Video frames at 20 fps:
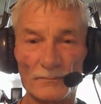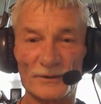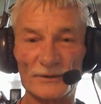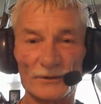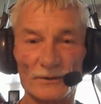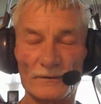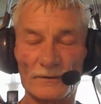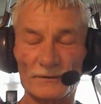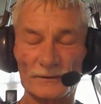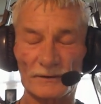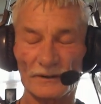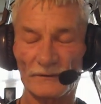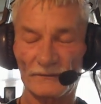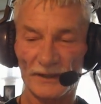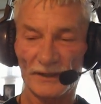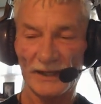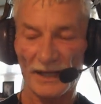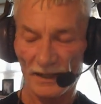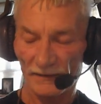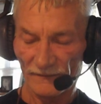But
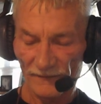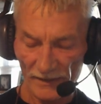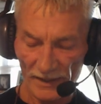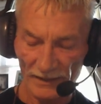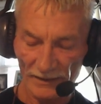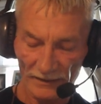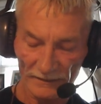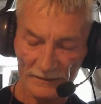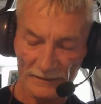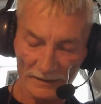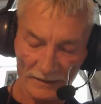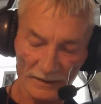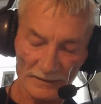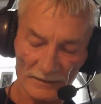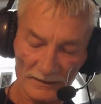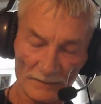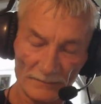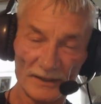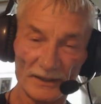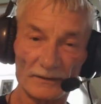if you can't find it,
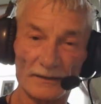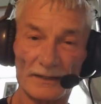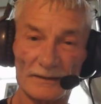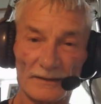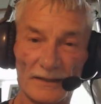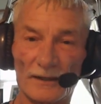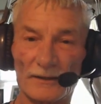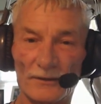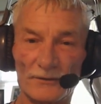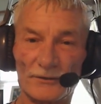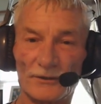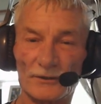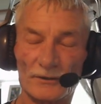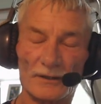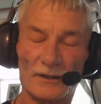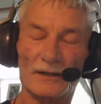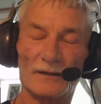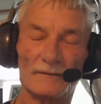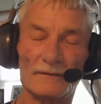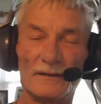something like that in
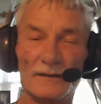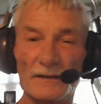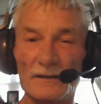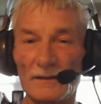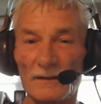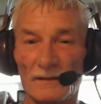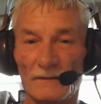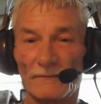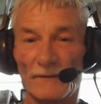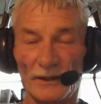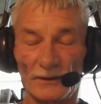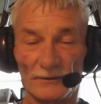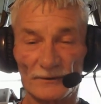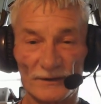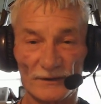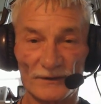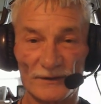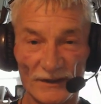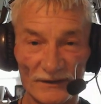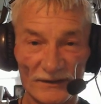your vital
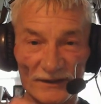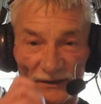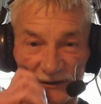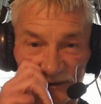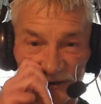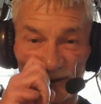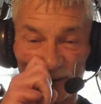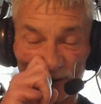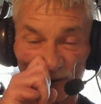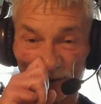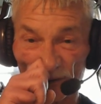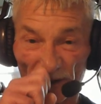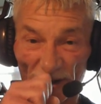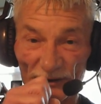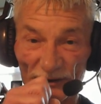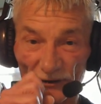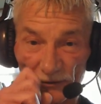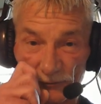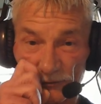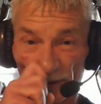statistics
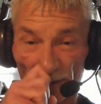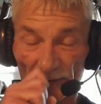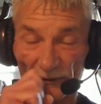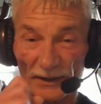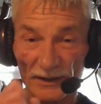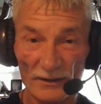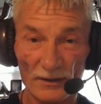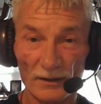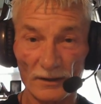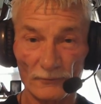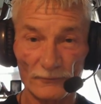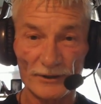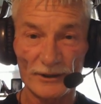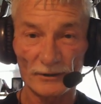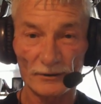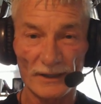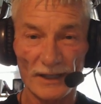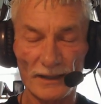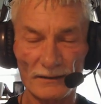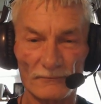legislation or whatever they call it where
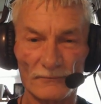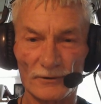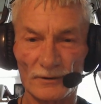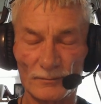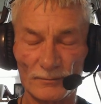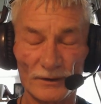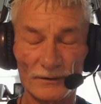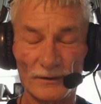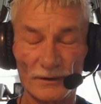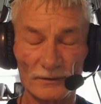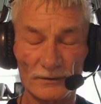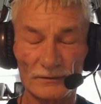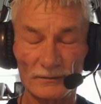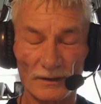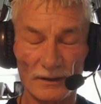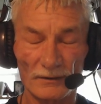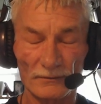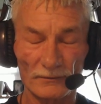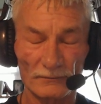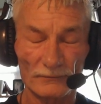you're at, where the birth
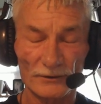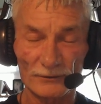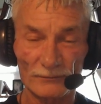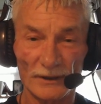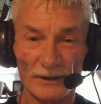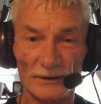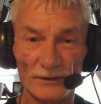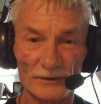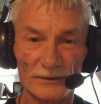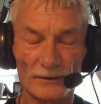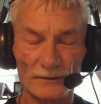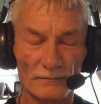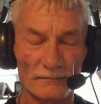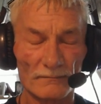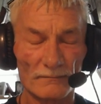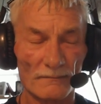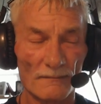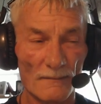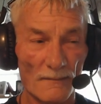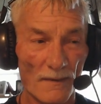was registered,
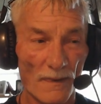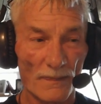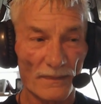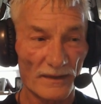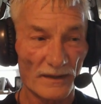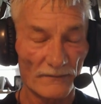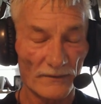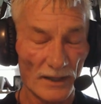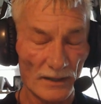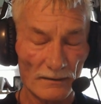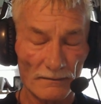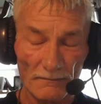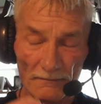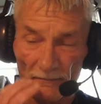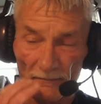the event,